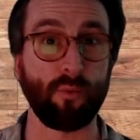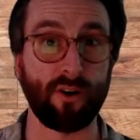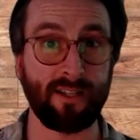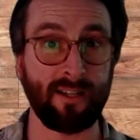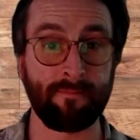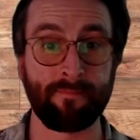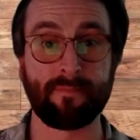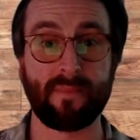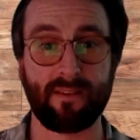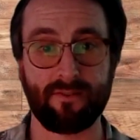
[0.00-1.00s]
of your homework done.
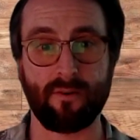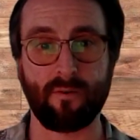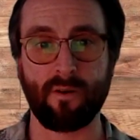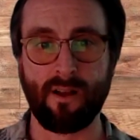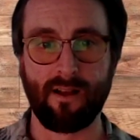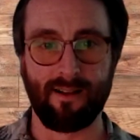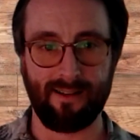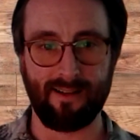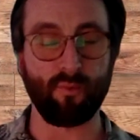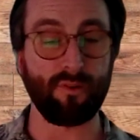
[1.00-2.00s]
So
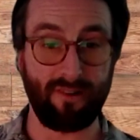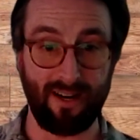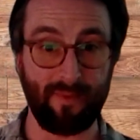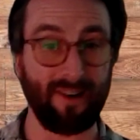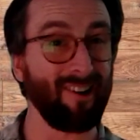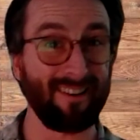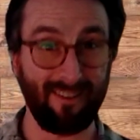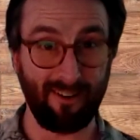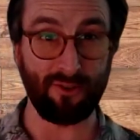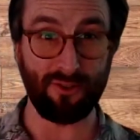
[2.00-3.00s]
would recommend
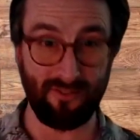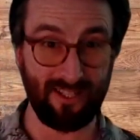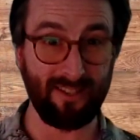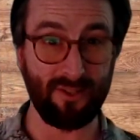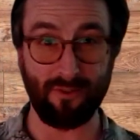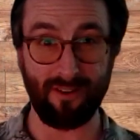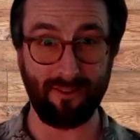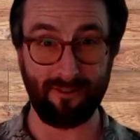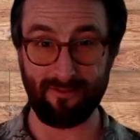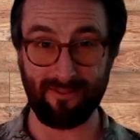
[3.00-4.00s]
audio services
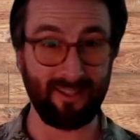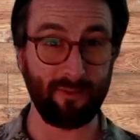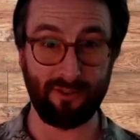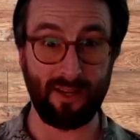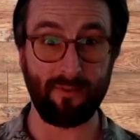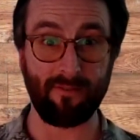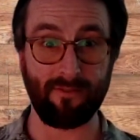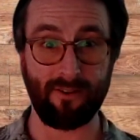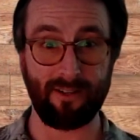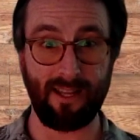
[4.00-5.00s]
or another similar type
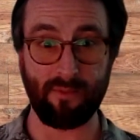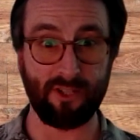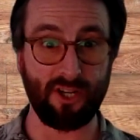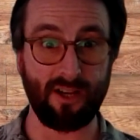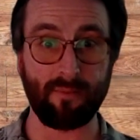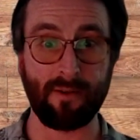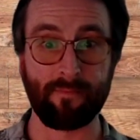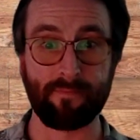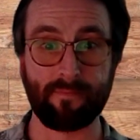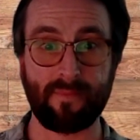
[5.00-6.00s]
of on-campus
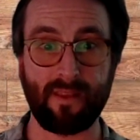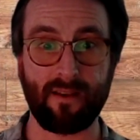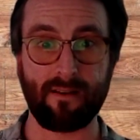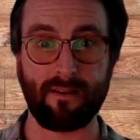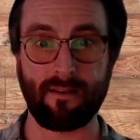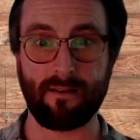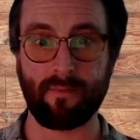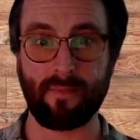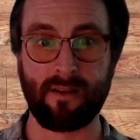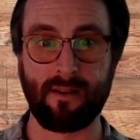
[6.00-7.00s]
job.
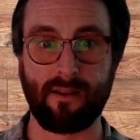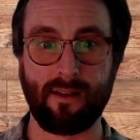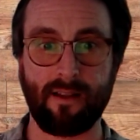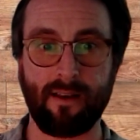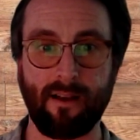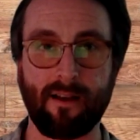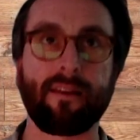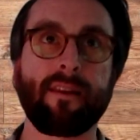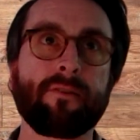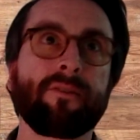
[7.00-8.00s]
Um,
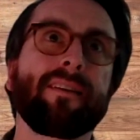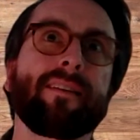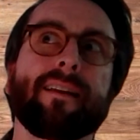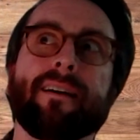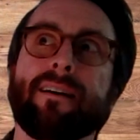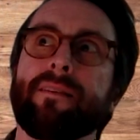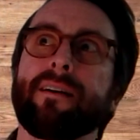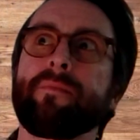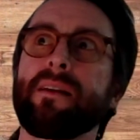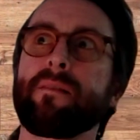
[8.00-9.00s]
Another thing that
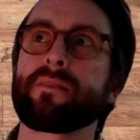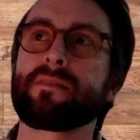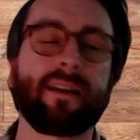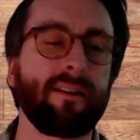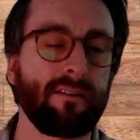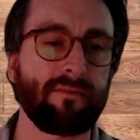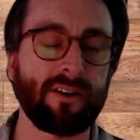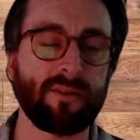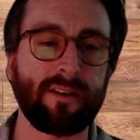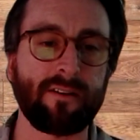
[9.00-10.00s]
I made a mistake
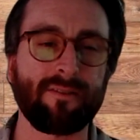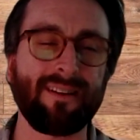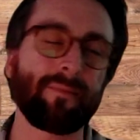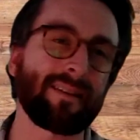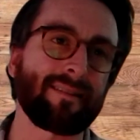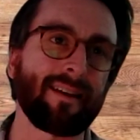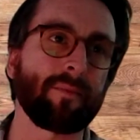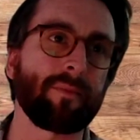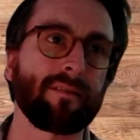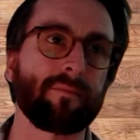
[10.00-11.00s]
on freshman year, not
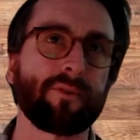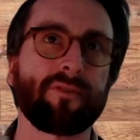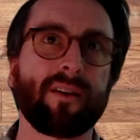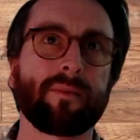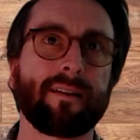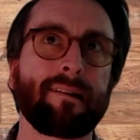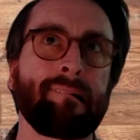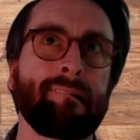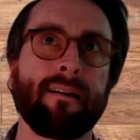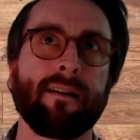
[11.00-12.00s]
mistake, but per se, but
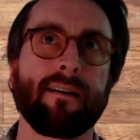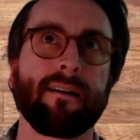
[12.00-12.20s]
like